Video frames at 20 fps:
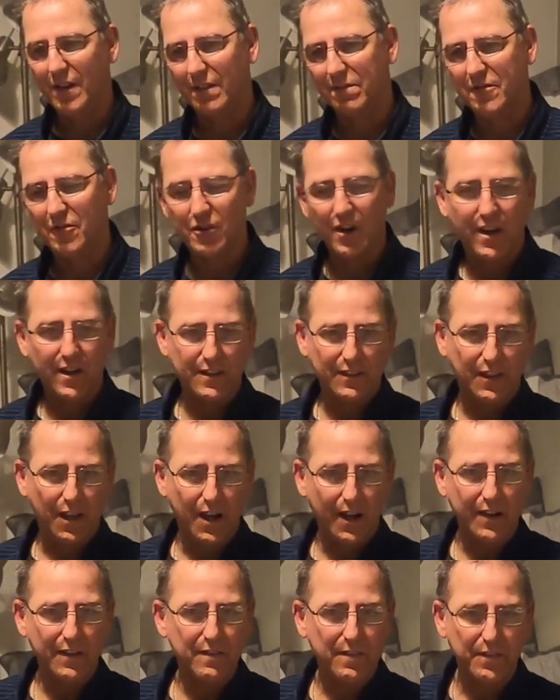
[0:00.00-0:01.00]
I've tried
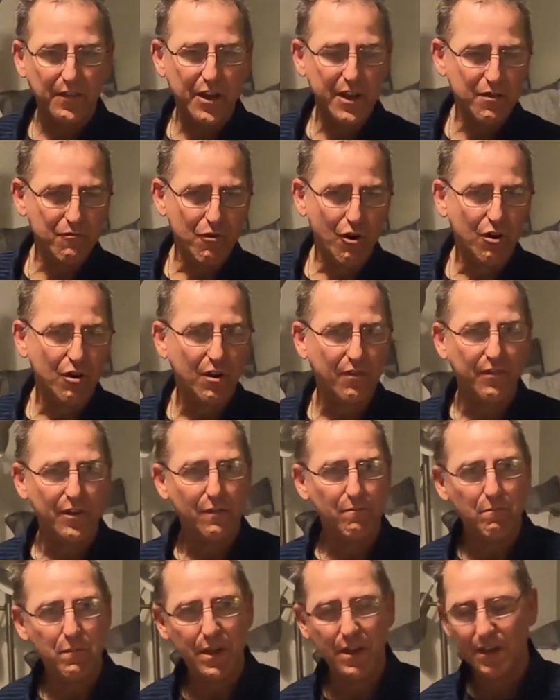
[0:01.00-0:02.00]
like free
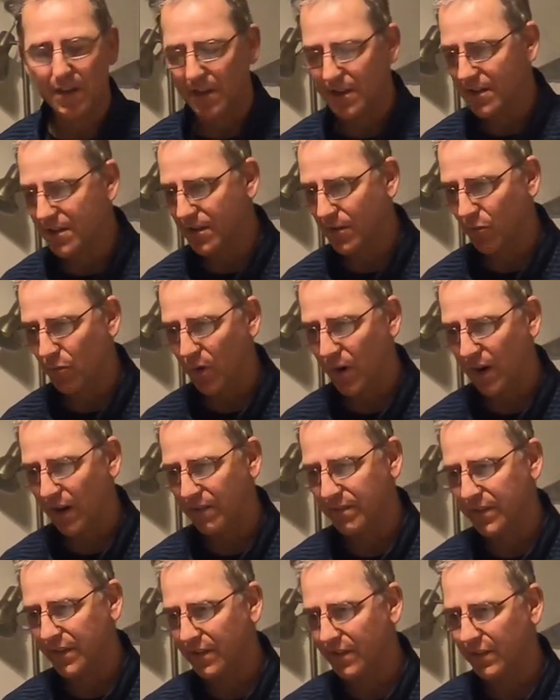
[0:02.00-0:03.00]
roving baits and what
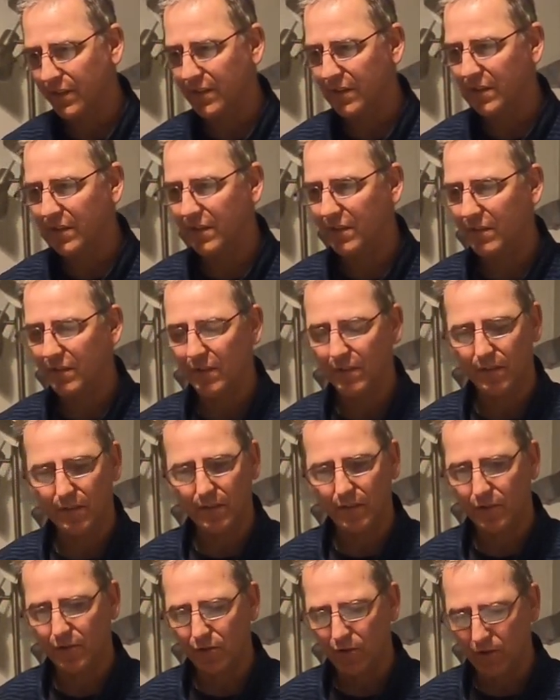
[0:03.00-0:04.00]
have you, and
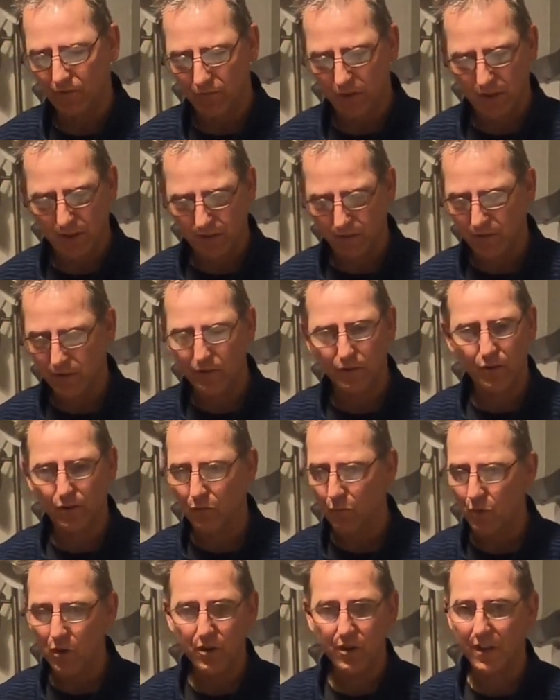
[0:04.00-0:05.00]
they
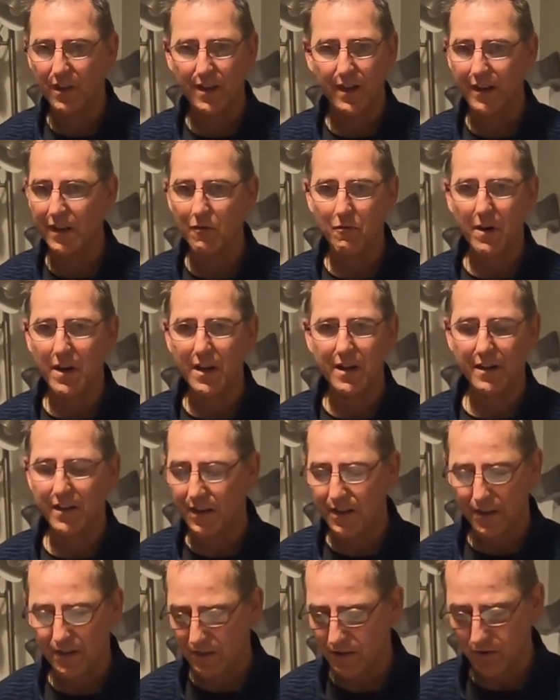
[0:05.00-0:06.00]
don't work anywhere
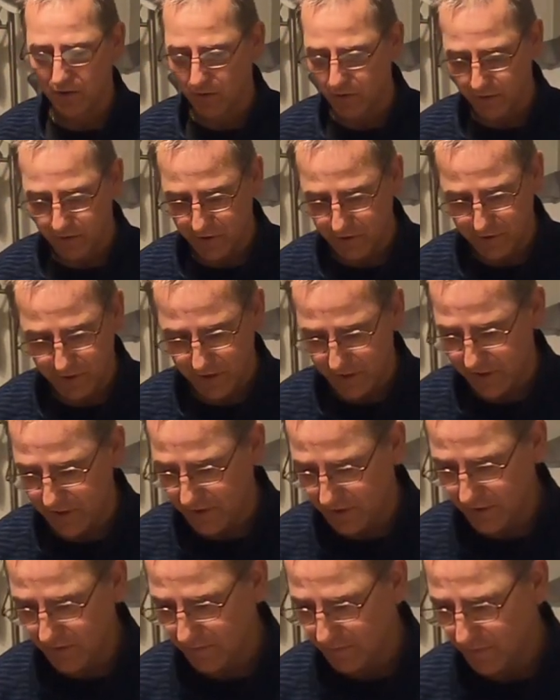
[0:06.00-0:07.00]
near as good as
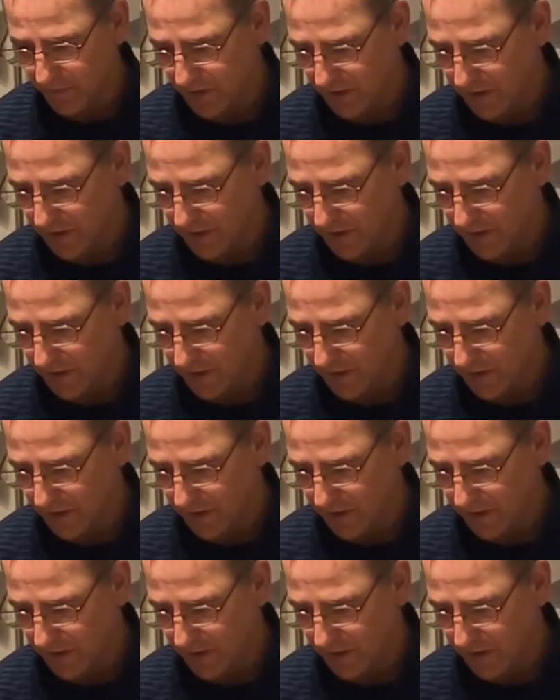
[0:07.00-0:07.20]
this.